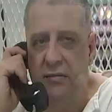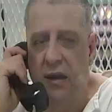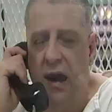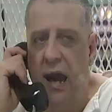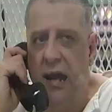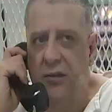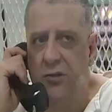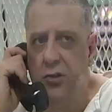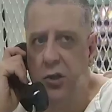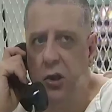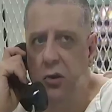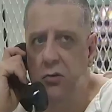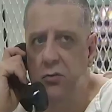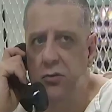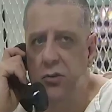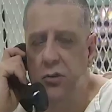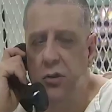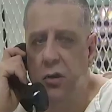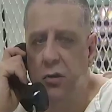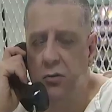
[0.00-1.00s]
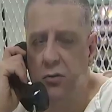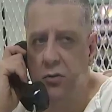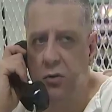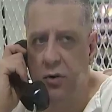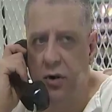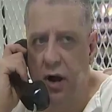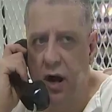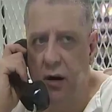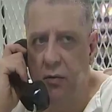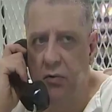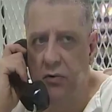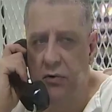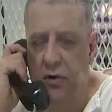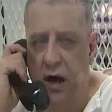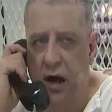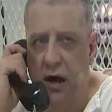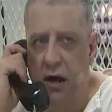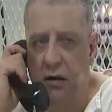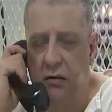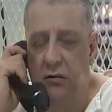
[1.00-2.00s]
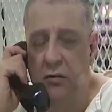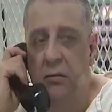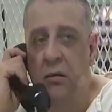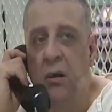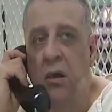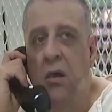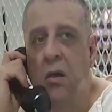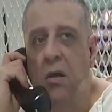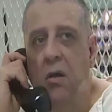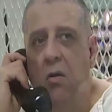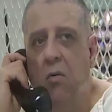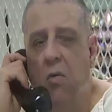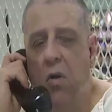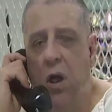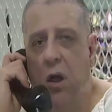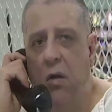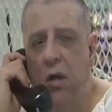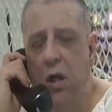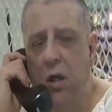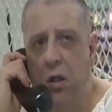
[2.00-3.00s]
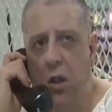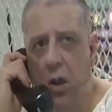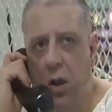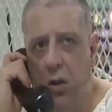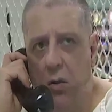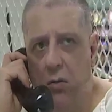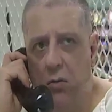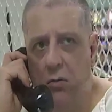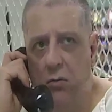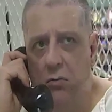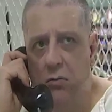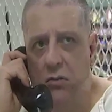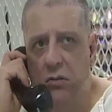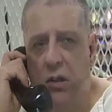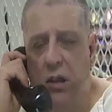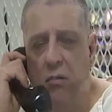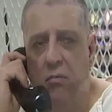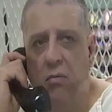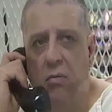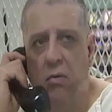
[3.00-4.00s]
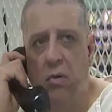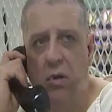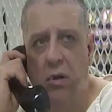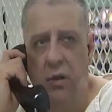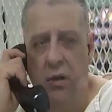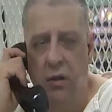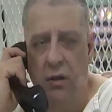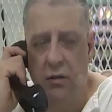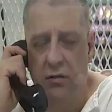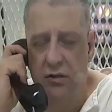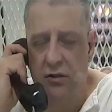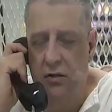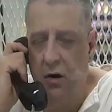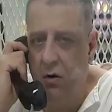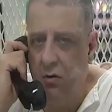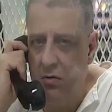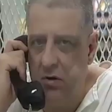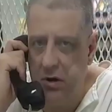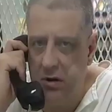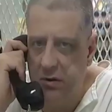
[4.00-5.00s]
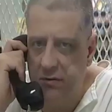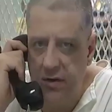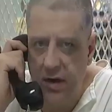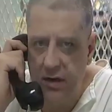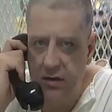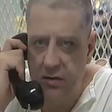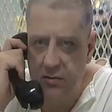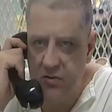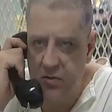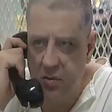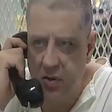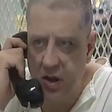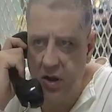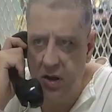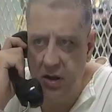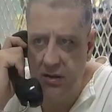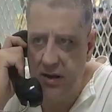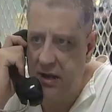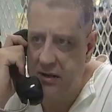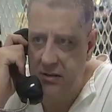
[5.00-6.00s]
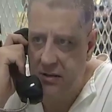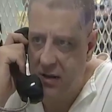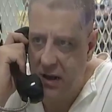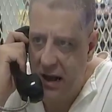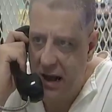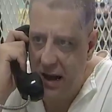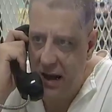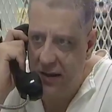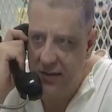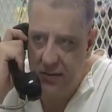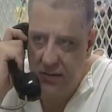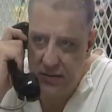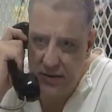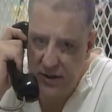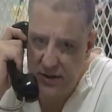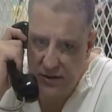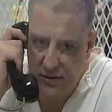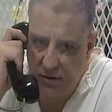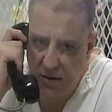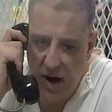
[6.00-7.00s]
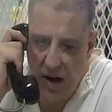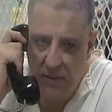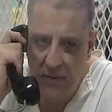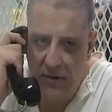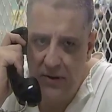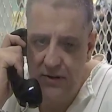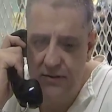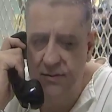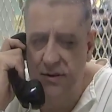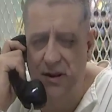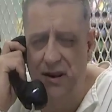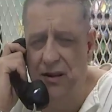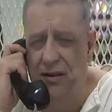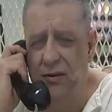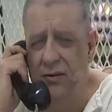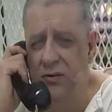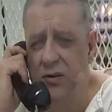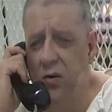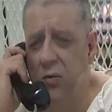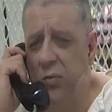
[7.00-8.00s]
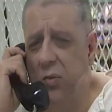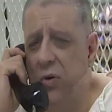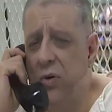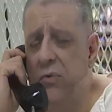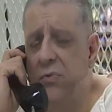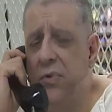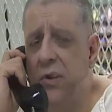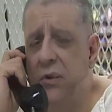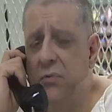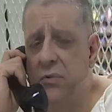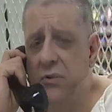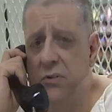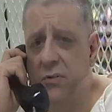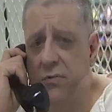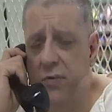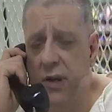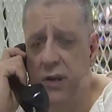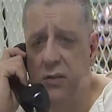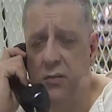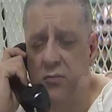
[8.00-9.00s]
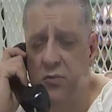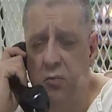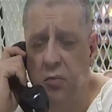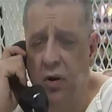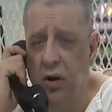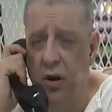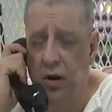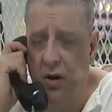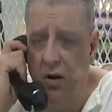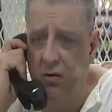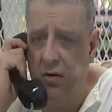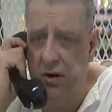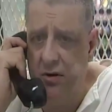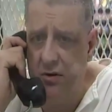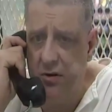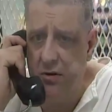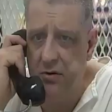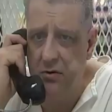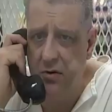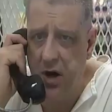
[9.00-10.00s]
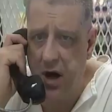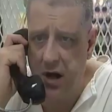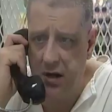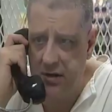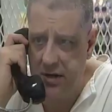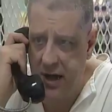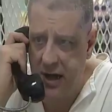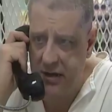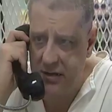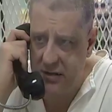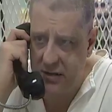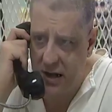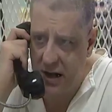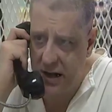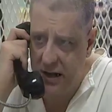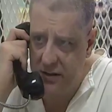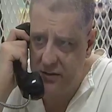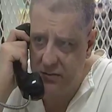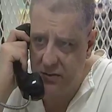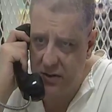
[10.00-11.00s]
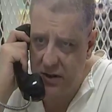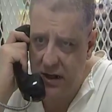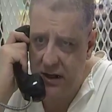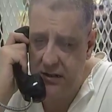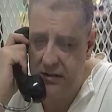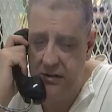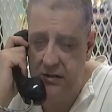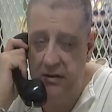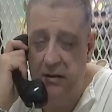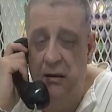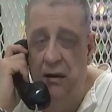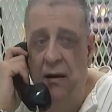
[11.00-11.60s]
I chose to go to a neighbor's house wearing clothes that were soaked in the victim's blood. That's a lie. They were just droplets. There's no proof that it was the victim's blood. Only 2 contact stains were tested.